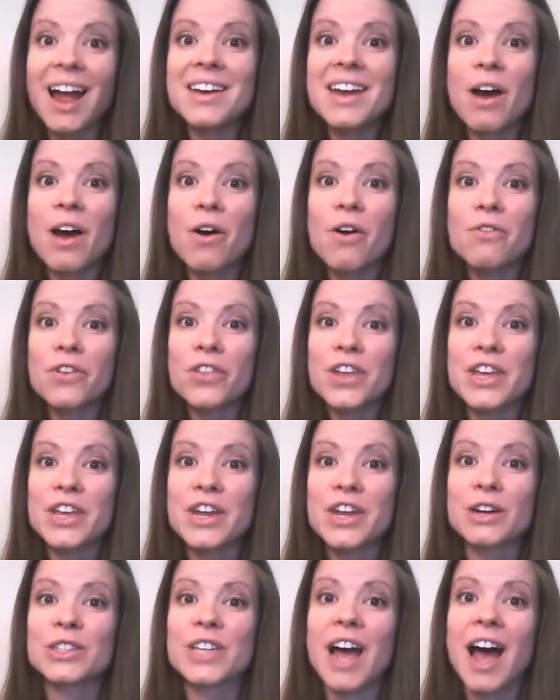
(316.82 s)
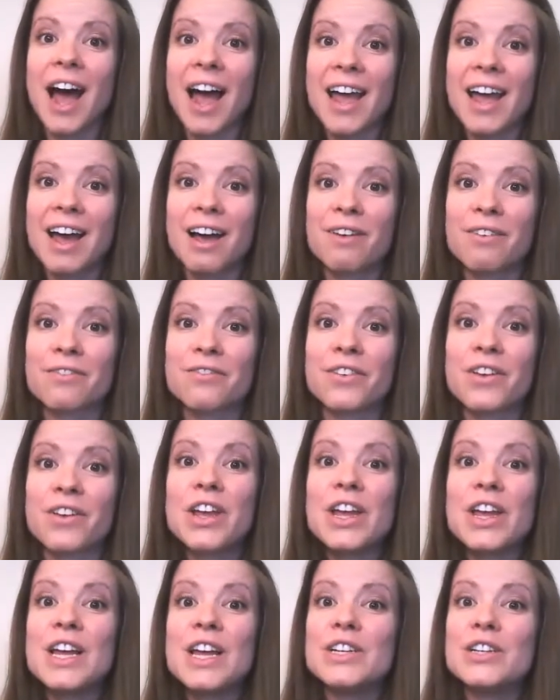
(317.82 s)
Now, over the years, I have
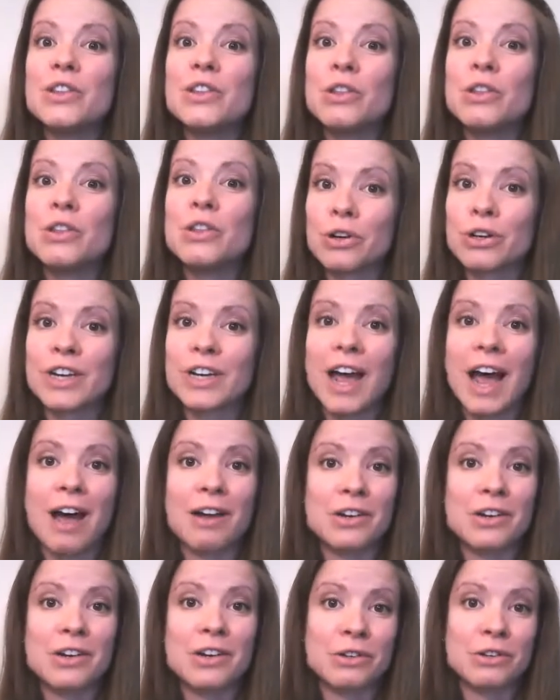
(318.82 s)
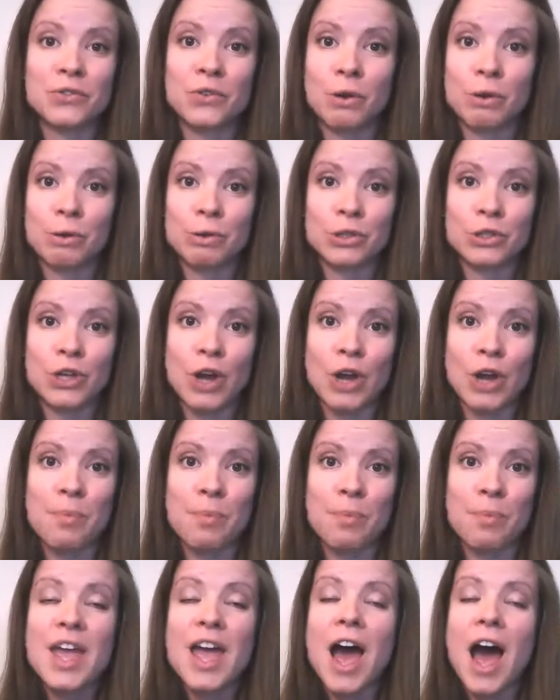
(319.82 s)
learned how to use
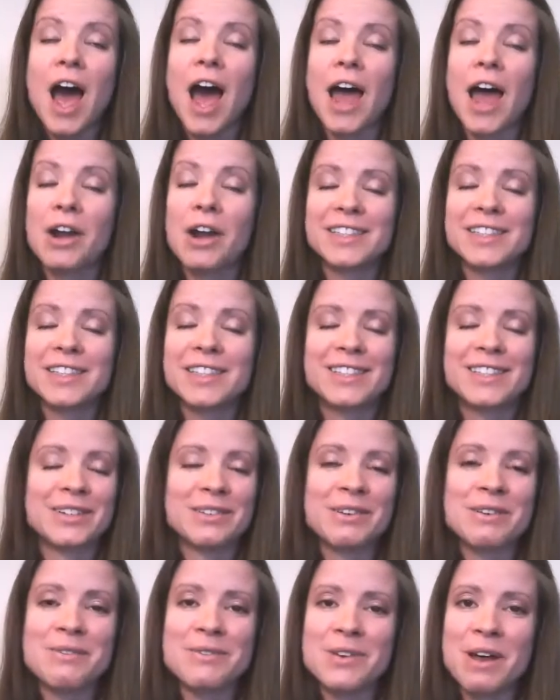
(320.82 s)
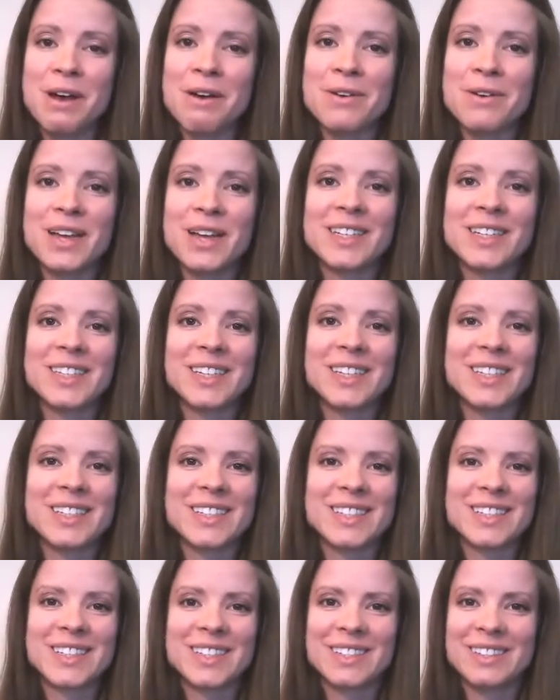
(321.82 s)
Photoshop. I still don't know it
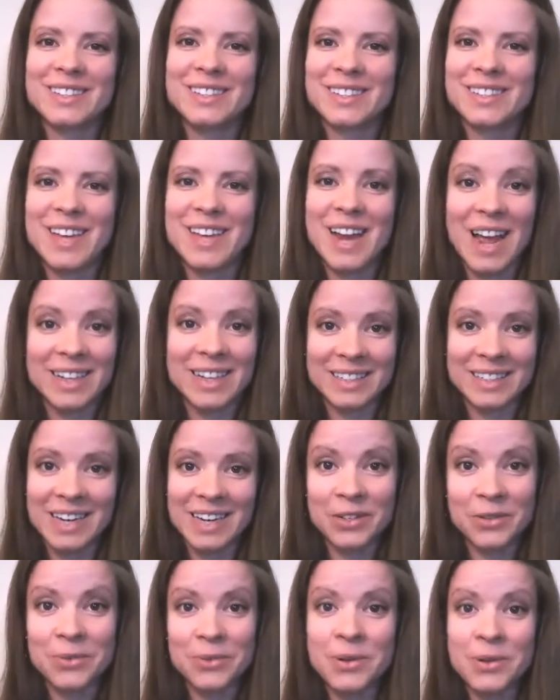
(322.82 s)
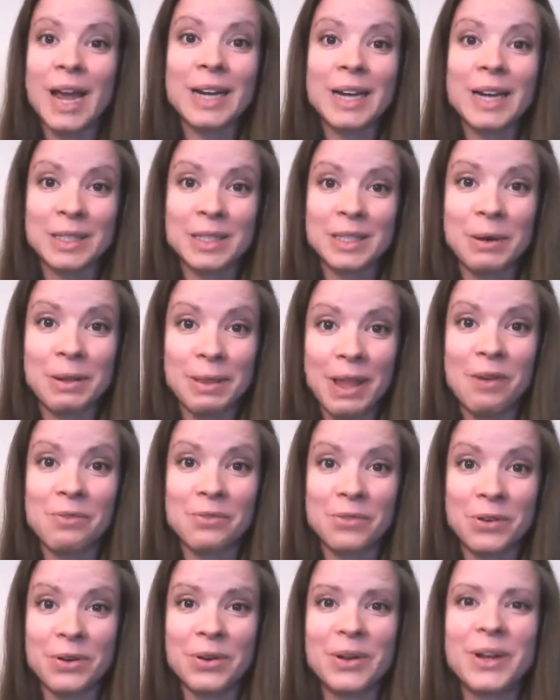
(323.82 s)
to an expert
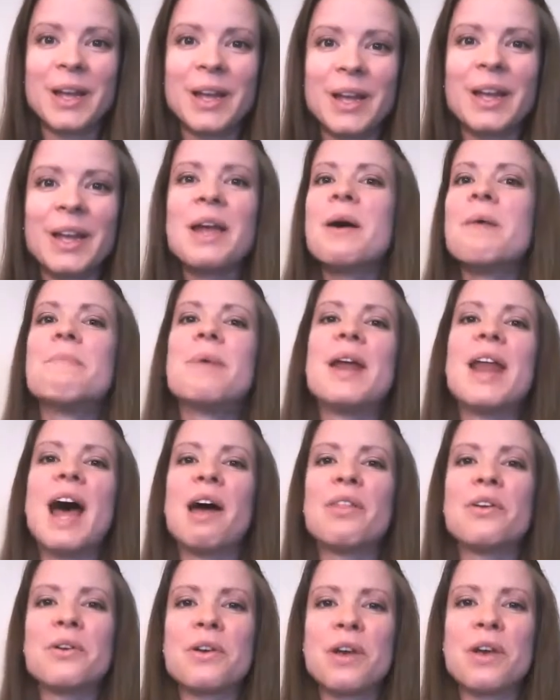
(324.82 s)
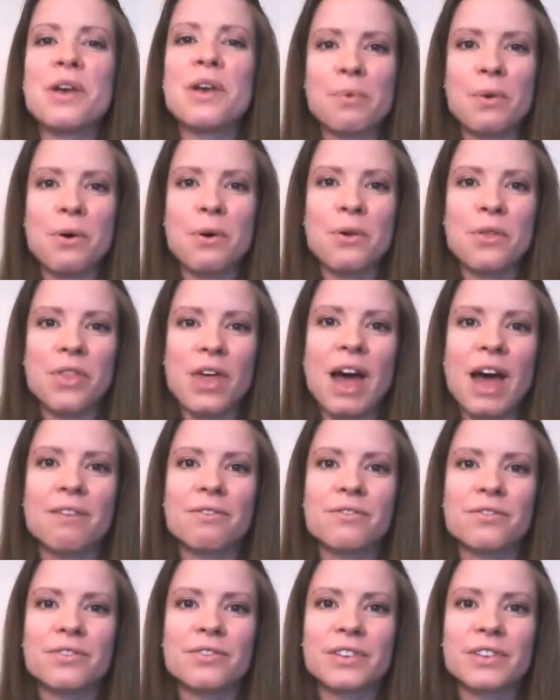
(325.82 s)
level, but Heather and I both have,